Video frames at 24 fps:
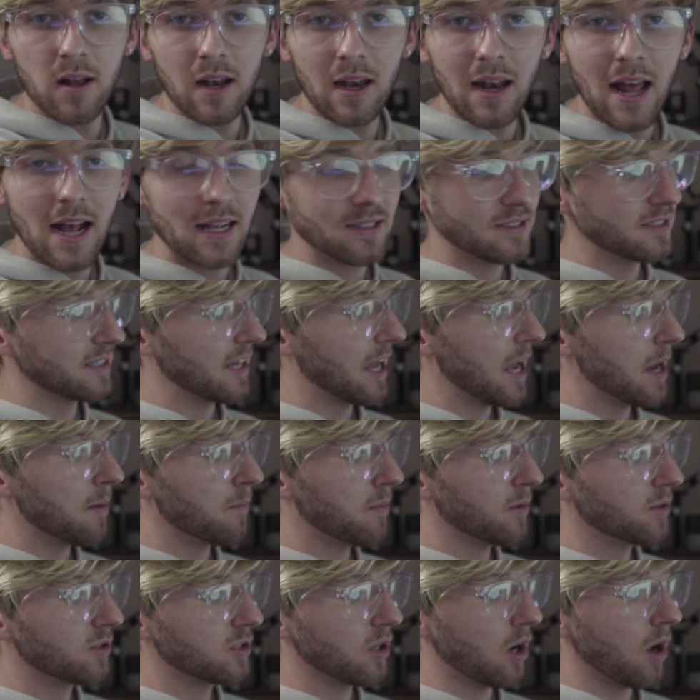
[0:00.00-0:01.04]
landscape
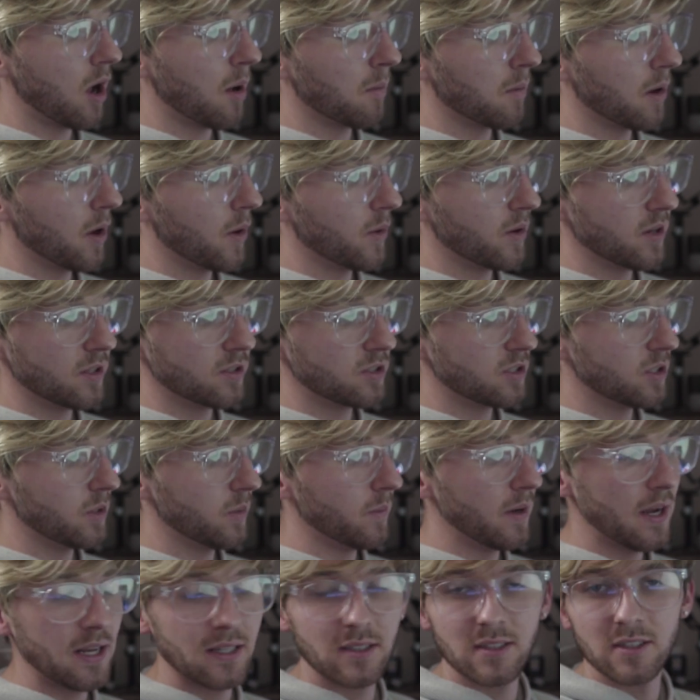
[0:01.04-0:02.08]
to upload
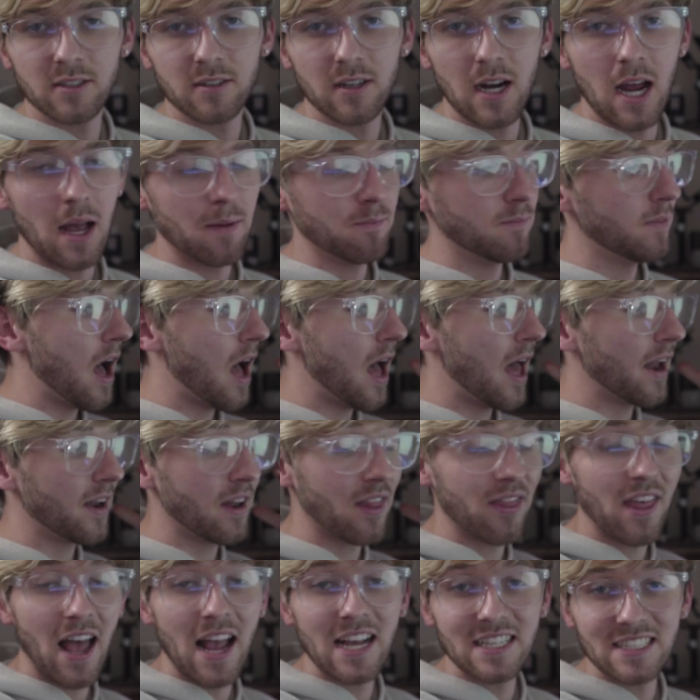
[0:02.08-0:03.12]
to Instagram. And
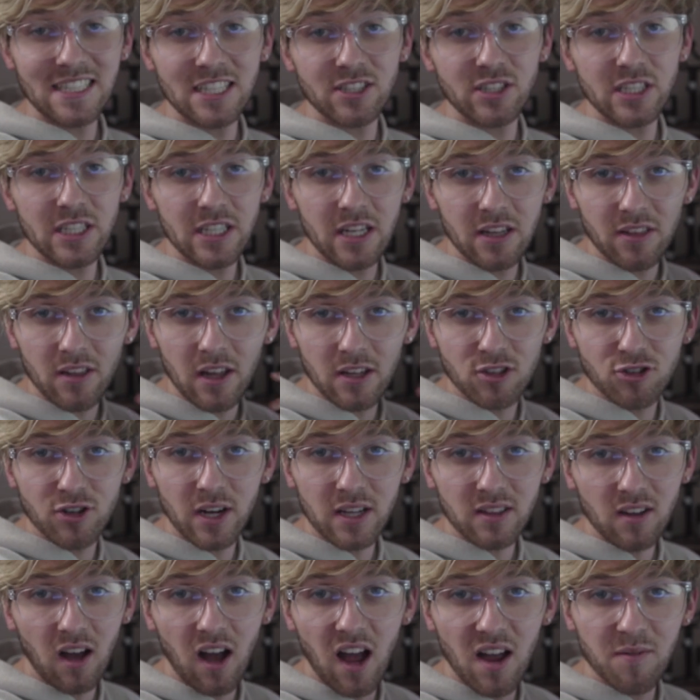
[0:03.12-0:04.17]
that is literally the
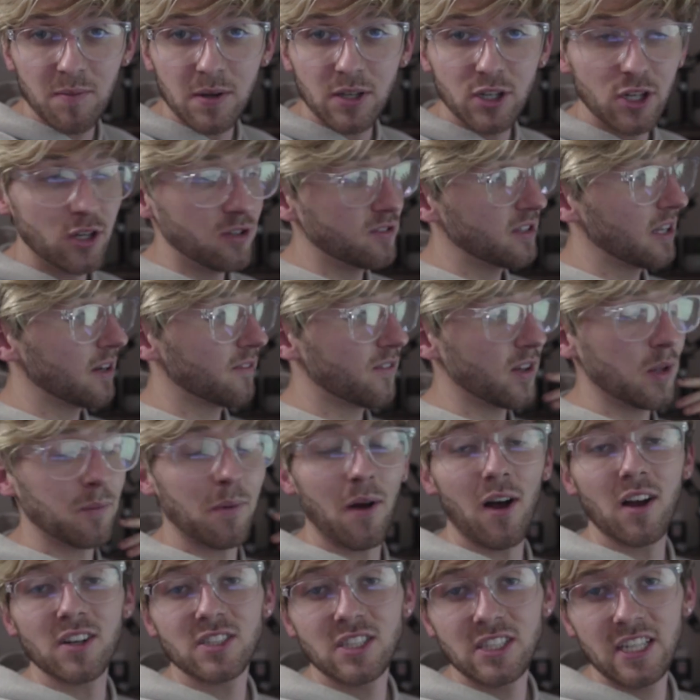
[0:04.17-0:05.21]
trick that I've been using for the
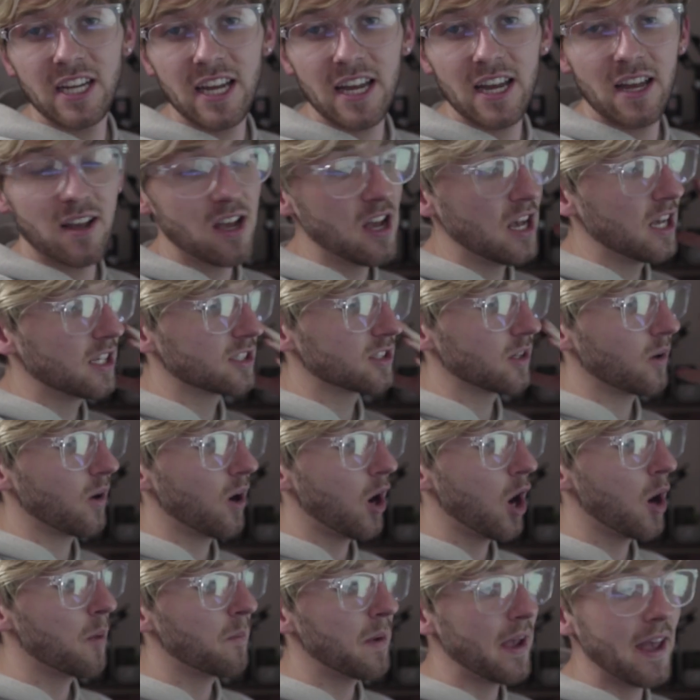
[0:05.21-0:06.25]
past year. So I
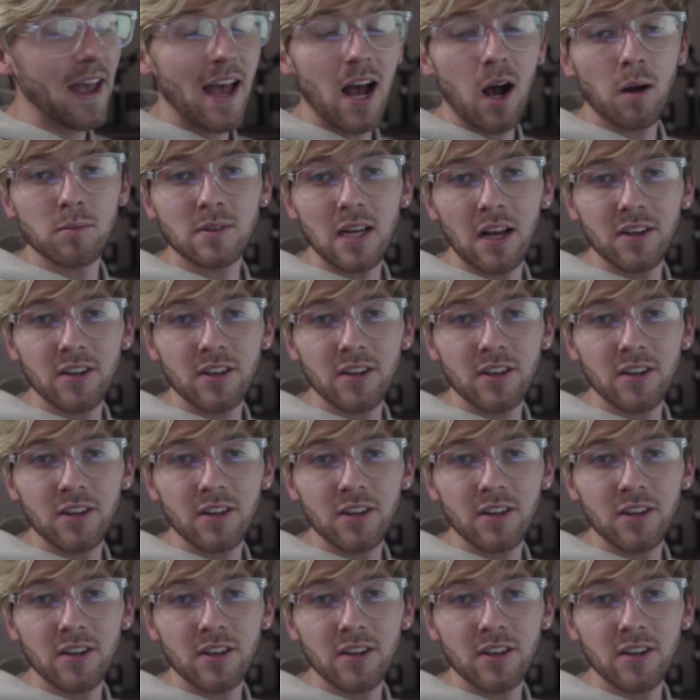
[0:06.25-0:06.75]
hope it helped